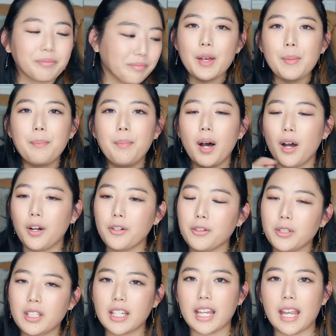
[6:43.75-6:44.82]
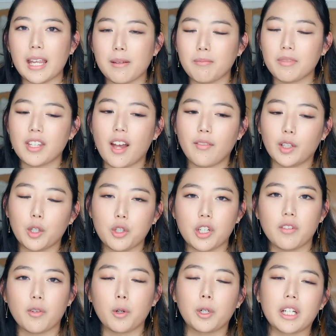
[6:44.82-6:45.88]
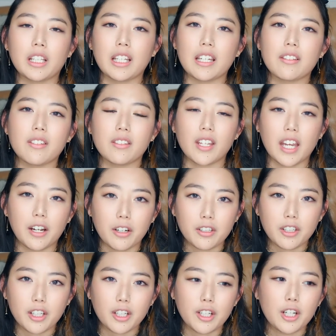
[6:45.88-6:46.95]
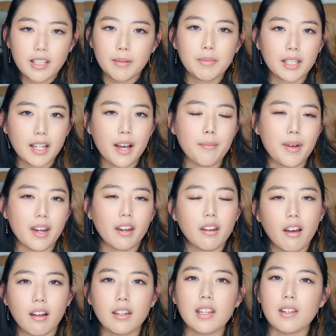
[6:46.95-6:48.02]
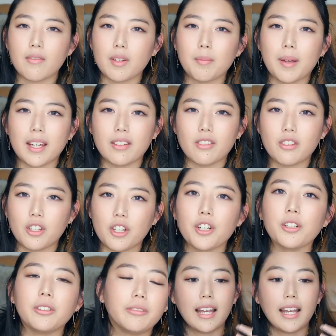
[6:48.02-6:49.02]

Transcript: The post-games evolution of Coriolanus's character seemed to come at an uneven pace too.